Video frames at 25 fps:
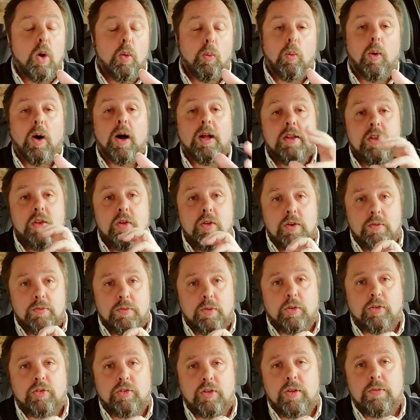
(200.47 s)
One
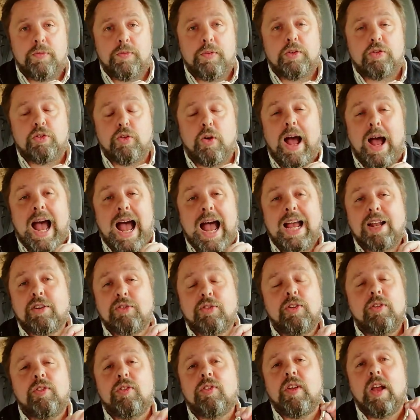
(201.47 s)
university official
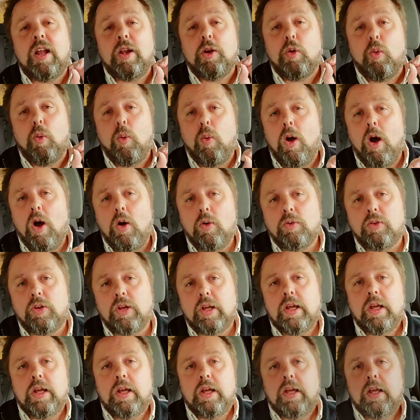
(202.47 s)
actually said, quote,
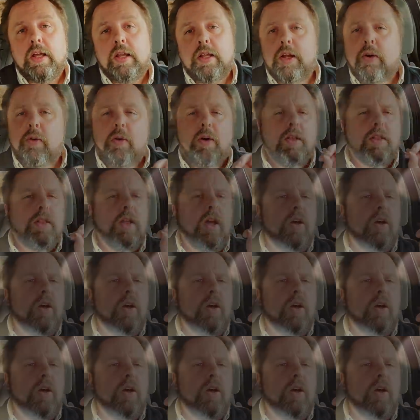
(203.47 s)
there are